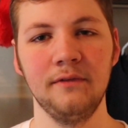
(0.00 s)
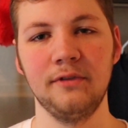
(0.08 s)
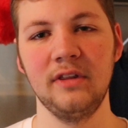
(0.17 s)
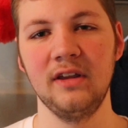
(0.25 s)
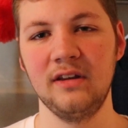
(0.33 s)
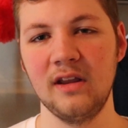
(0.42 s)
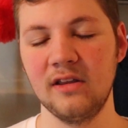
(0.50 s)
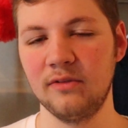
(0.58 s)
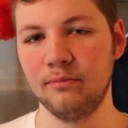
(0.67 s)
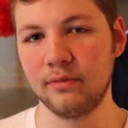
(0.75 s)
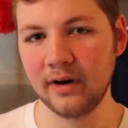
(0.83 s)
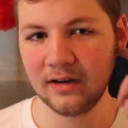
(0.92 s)

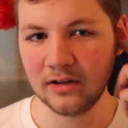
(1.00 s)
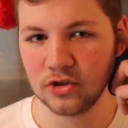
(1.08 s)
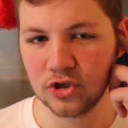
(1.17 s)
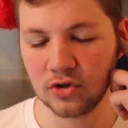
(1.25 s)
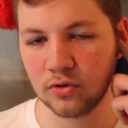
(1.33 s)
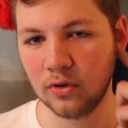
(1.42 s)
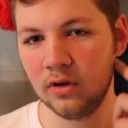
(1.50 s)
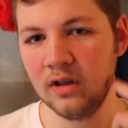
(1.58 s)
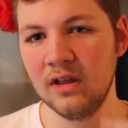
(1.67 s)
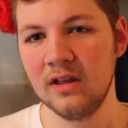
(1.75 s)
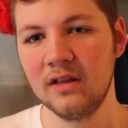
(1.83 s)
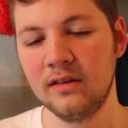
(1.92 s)
Adidas brand in general.
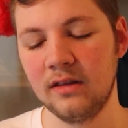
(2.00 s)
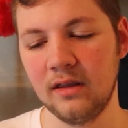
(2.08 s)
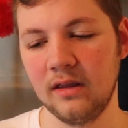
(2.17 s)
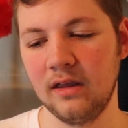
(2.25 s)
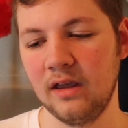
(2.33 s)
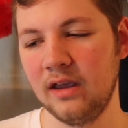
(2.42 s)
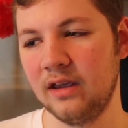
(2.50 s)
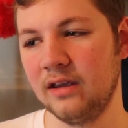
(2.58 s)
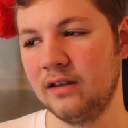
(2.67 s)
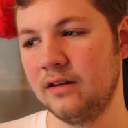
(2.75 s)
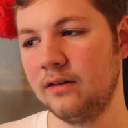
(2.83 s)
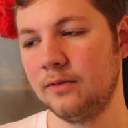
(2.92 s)

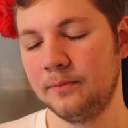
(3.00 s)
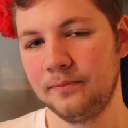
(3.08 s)
And